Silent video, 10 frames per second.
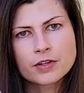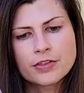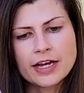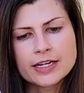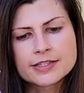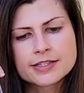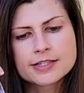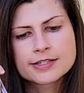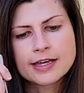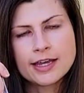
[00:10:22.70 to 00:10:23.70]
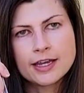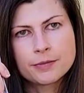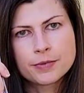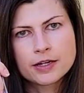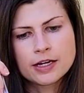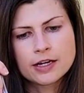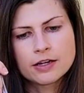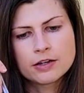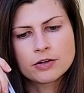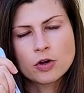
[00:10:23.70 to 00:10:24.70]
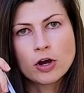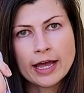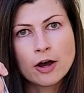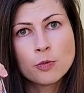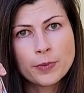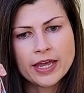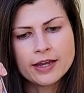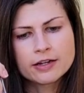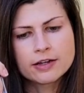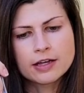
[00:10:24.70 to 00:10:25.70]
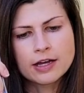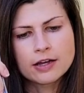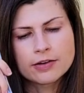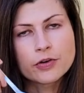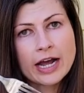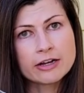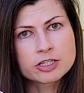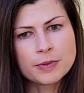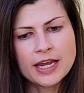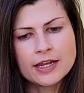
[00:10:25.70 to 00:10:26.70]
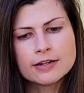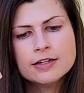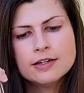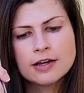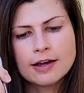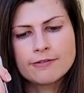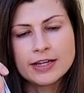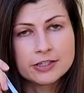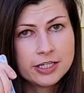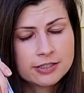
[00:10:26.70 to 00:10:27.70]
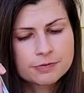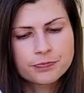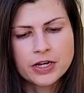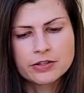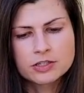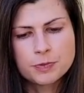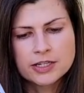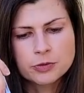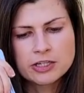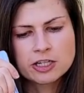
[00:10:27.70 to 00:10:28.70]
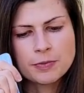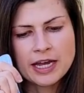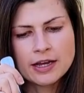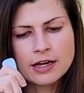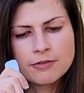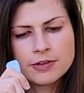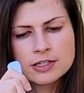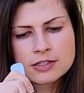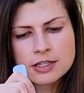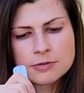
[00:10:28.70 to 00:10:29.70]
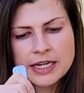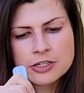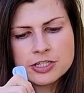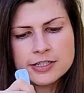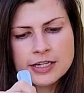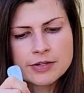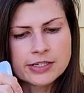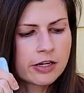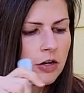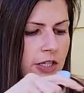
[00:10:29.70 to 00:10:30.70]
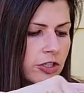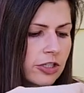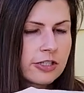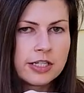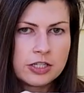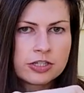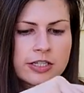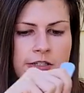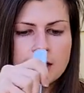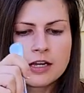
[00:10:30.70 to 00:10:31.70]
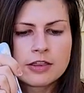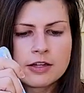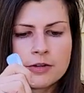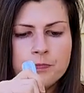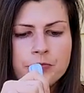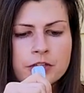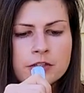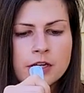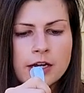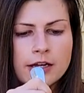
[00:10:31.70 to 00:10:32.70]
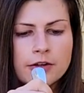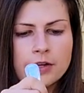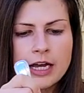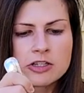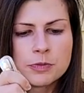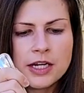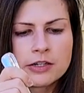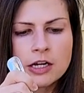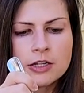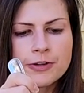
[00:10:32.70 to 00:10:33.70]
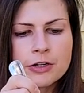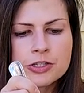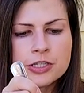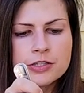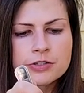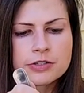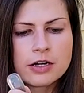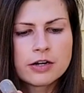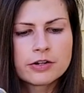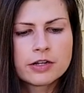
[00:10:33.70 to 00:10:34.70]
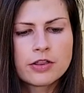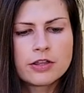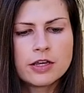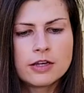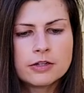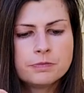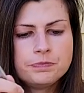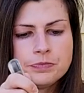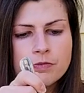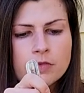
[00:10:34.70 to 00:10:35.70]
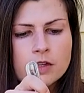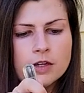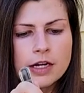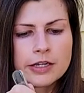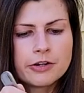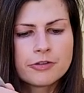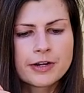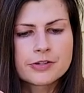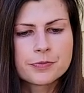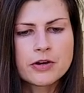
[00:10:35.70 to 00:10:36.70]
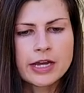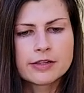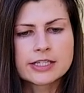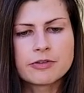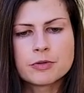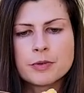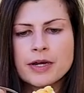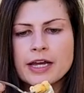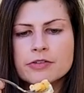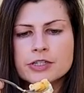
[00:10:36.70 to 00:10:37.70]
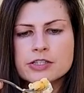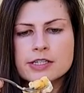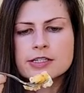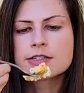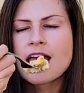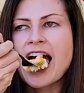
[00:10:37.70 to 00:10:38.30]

that it's the same uh, homemade uh, or house-made vegan cheese on this. Because when I took a bite of these this mac cheese, I was like, oh, it's just it's just like the uh, house-made solid cheddar cheese on the uh, Europe. Okay, let's have one more bite. Just this.